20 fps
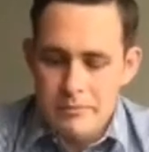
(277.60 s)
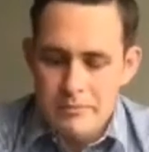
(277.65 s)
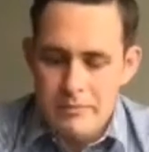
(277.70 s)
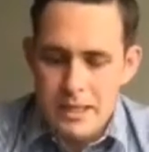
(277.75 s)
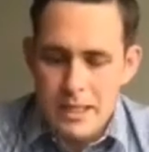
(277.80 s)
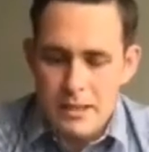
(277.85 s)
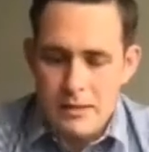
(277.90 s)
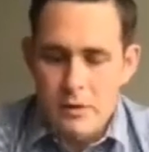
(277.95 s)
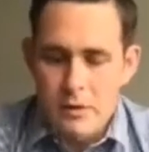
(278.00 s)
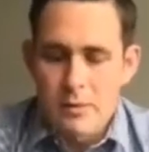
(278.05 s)

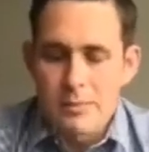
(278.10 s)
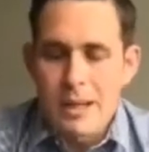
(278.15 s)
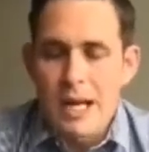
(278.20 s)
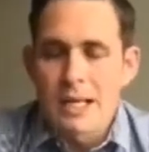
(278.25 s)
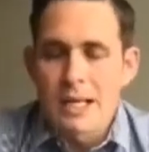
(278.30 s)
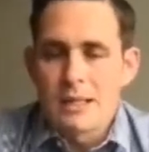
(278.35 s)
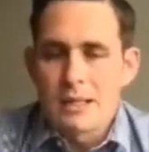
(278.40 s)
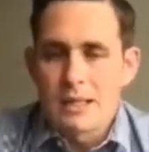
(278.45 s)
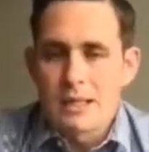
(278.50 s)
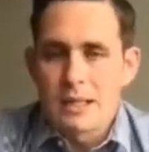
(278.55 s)
thought
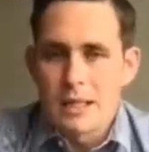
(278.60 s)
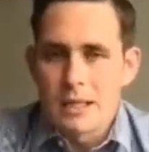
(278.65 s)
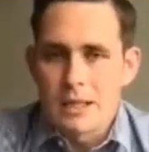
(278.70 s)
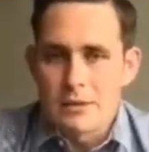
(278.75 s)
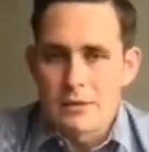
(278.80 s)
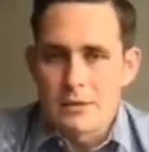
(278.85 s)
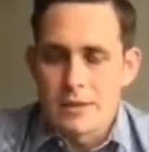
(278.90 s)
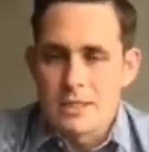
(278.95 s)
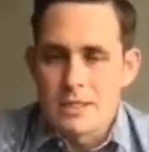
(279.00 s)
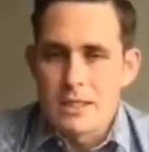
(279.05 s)
behind the
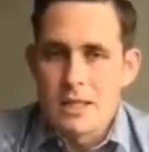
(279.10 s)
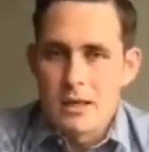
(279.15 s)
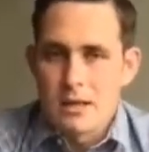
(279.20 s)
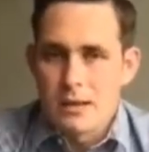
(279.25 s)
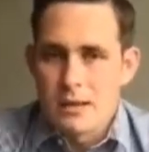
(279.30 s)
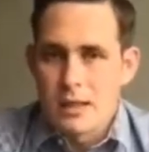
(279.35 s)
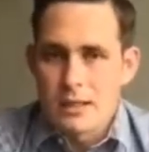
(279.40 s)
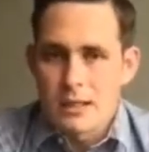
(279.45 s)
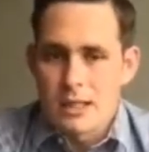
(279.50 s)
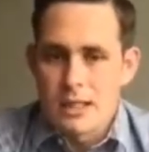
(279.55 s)
connector is
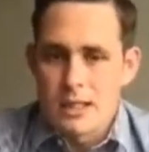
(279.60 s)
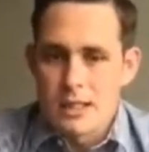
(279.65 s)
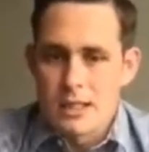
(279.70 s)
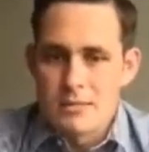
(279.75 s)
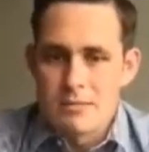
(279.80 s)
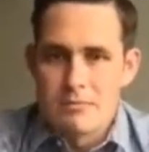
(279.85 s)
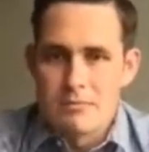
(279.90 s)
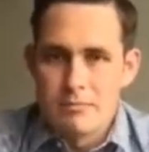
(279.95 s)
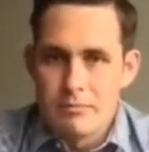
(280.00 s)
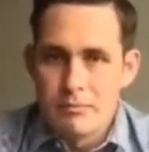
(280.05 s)
that it
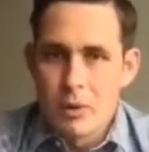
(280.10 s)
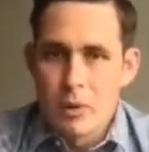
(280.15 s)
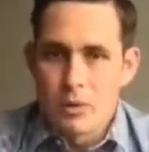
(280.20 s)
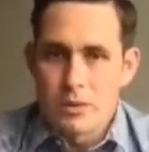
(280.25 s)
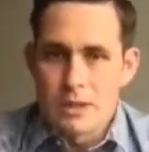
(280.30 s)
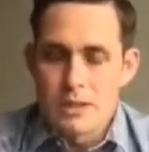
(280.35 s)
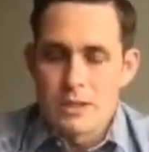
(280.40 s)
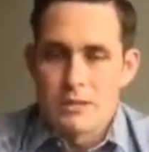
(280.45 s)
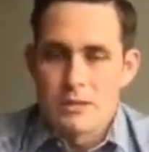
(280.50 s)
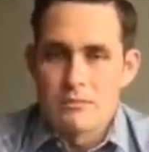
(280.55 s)
is
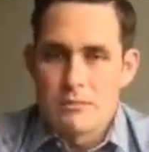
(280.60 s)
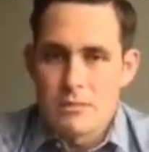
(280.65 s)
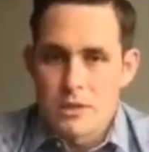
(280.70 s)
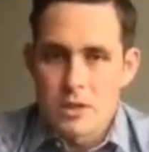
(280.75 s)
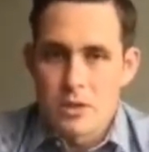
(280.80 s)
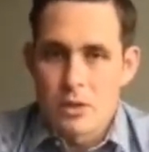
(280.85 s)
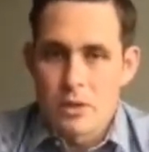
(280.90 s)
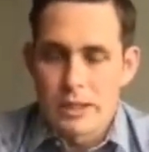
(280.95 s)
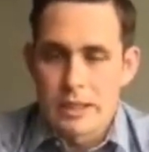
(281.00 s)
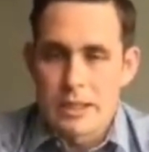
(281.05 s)
bolted,
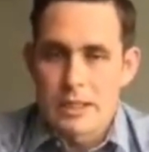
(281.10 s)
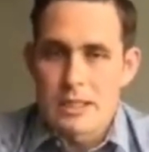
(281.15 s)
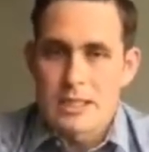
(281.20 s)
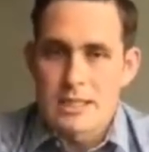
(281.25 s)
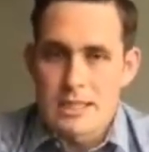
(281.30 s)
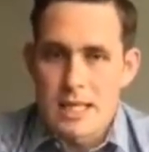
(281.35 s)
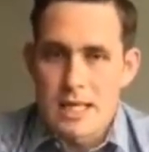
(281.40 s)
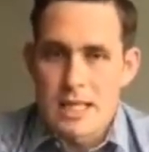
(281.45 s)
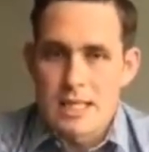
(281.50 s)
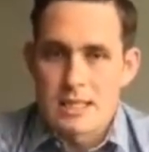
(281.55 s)
torqued,
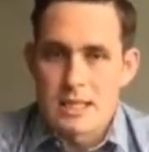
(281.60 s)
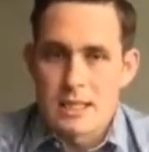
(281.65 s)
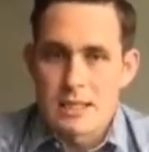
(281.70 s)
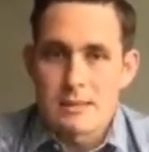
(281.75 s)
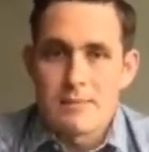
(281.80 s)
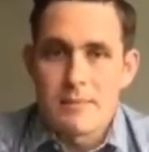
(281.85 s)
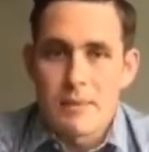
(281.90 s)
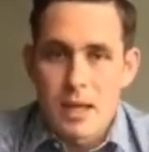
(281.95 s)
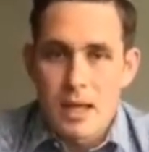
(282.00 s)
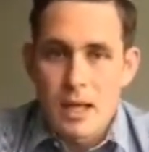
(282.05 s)
tested,
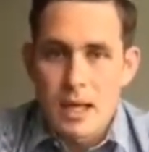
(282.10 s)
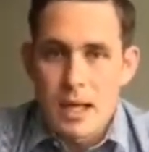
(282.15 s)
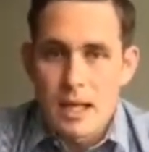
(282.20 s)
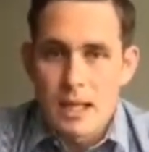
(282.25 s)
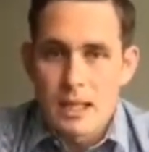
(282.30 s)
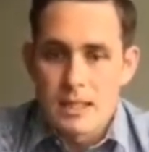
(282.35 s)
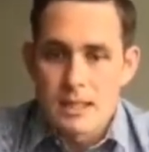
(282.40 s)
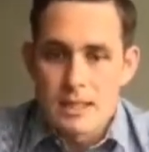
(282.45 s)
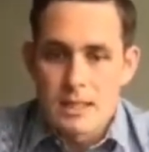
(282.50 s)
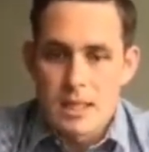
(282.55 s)

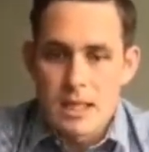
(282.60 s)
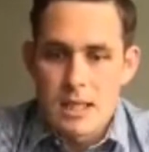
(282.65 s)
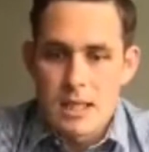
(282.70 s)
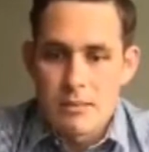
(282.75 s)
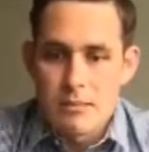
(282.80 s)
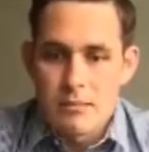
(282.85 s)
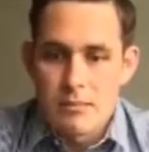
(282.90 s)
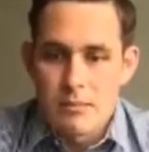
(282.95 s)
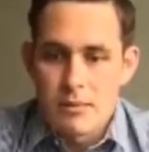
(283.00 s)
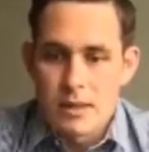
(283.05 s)
and
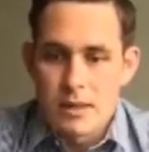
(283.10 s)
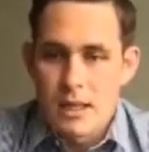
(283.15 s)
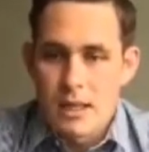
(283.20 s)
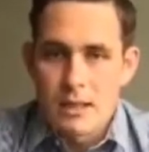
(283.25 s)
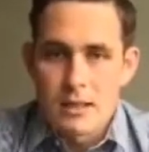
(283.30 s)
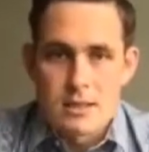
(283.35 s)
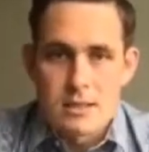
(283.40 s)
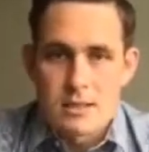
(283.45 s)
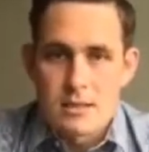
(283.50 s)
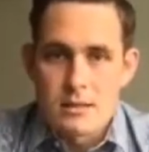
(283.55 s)

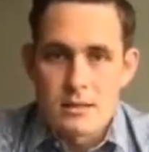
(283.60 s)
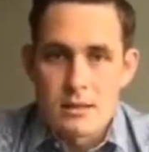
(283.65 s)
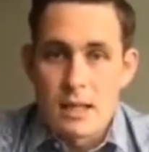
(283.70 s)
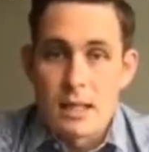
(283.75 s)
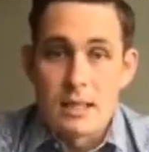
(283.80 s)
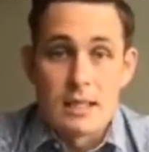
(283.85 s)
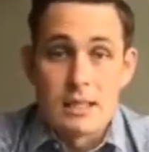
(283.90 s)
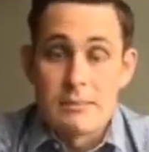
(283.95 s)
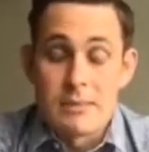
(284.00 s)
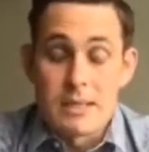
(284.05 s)

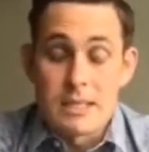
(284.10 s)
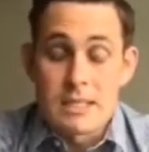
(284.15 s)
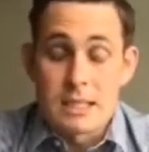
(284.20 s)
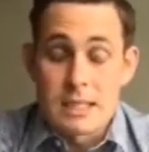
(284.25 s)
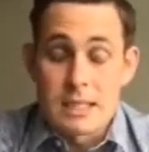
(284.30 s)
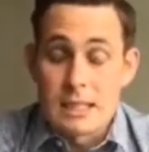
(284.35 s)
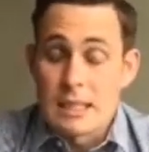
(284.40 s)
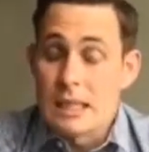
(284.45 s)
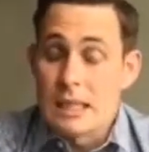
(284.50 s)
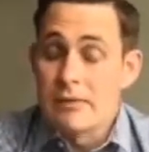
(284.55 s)
and
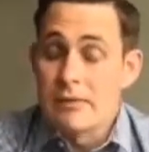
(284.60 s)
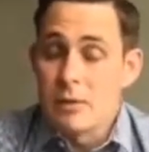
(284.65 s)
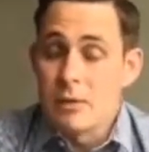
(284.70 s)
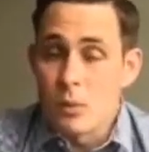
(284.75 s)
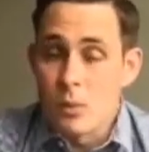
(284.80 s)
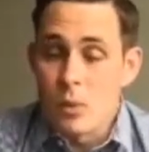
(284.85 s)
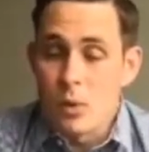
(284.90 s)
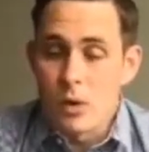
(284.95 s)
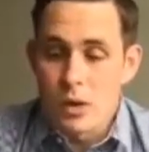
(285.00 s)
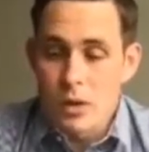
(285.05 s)
basically leave it and
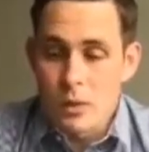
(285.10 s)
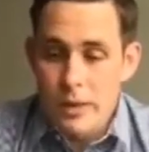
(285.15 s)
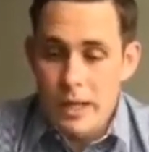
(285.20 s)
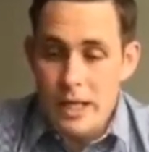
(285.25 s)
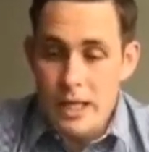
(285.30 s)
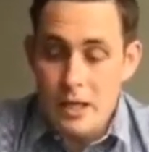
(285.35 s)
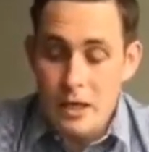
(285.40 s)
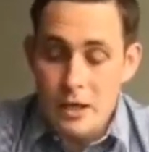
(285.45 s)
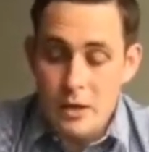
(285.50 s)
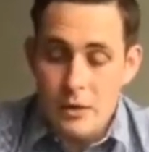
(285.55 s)
walk
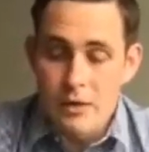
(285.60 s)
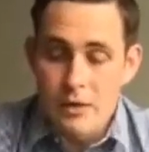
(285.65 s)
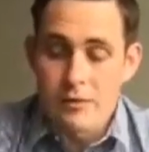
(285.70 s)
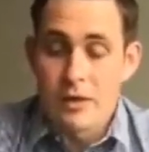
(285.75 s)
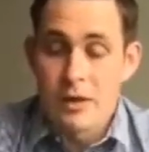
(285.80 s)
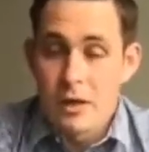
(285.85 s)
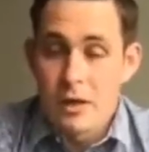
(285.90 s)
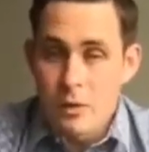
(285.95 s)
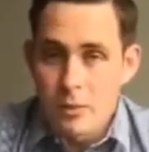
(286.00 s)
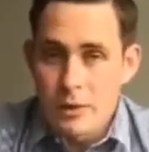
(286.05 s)
away.
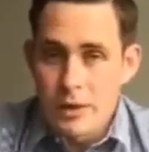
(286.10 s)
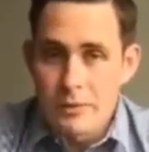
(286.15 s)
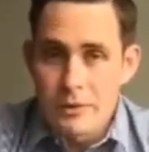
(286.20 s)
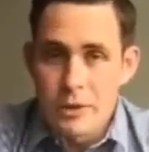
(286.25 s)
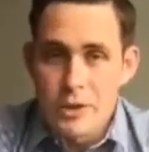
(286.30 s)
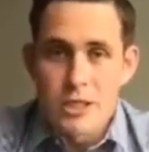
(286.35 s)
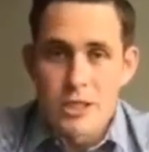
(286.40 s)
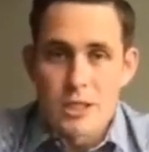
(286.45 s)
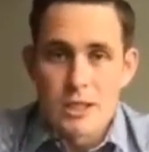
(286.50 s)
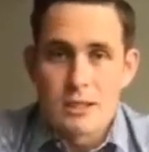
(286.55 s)
However, we
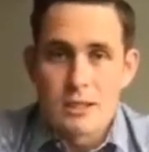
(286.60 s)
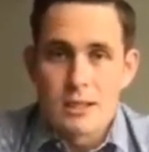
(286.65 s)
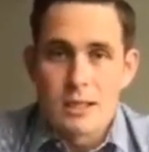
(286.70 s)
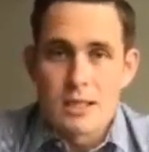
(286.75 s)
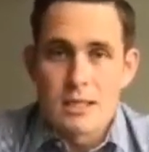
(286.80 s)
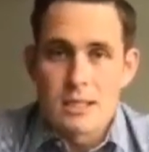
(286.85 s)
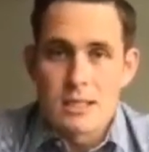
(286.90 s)
appreciate that